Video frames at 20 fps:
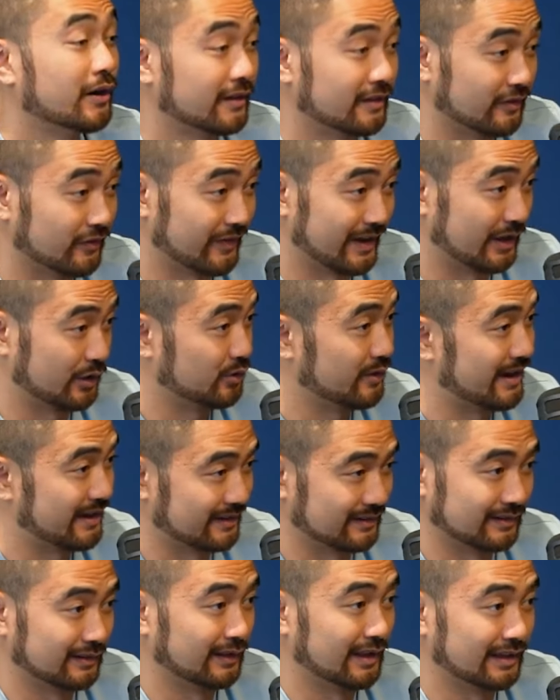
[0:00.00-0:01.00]
of the value. You
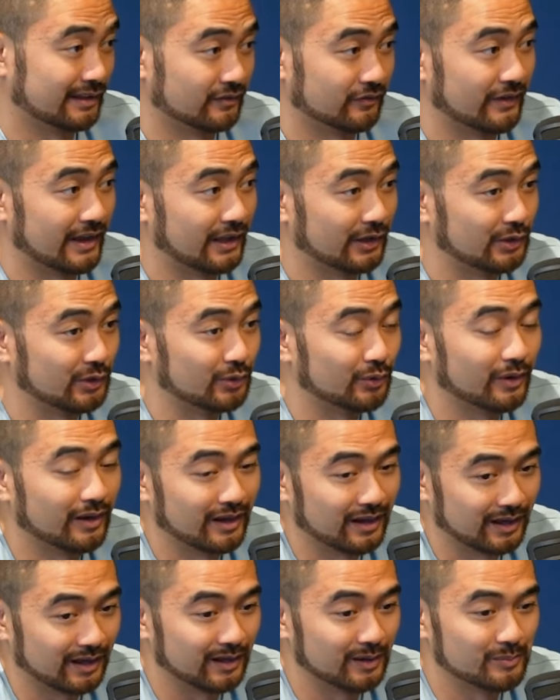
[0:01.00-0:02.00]
added a lot of value,
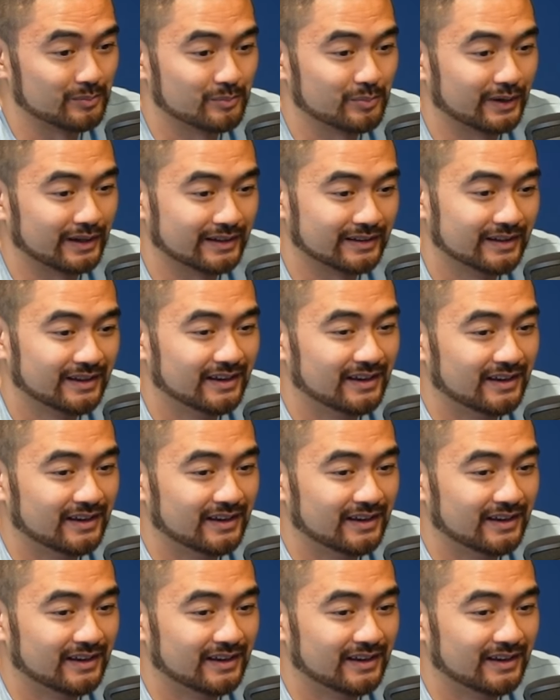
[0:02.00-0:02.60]
but